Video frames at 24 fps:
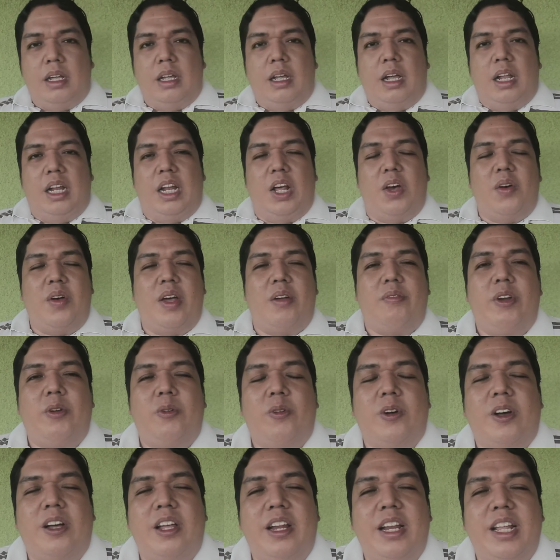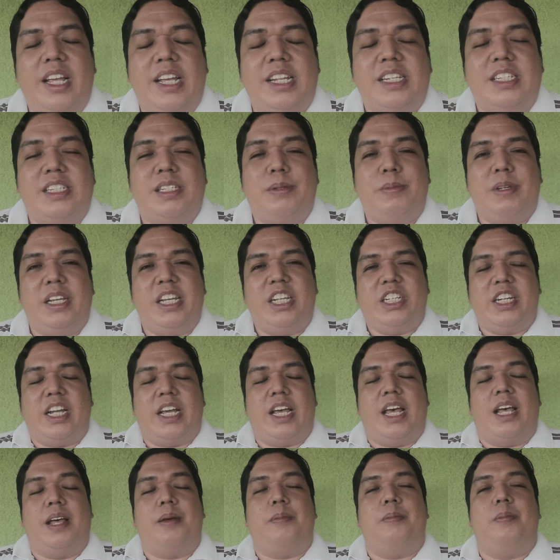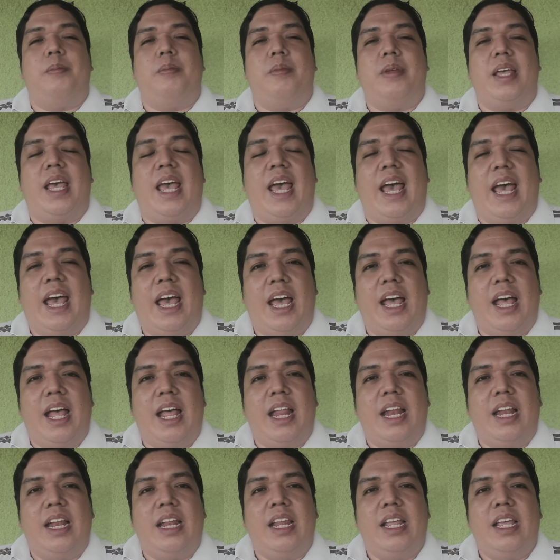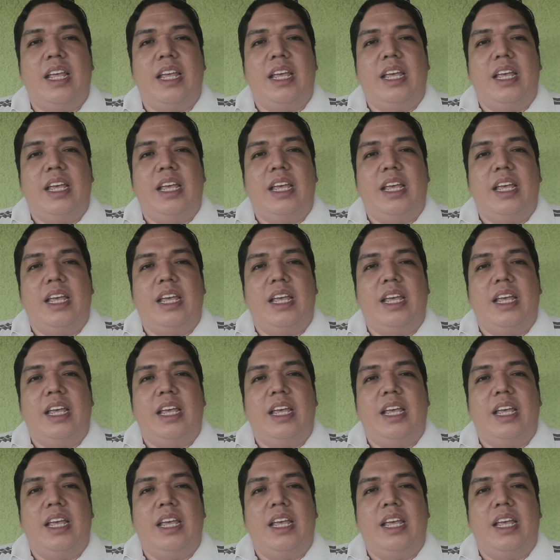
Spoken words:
Hello everyone, it's me Jam, and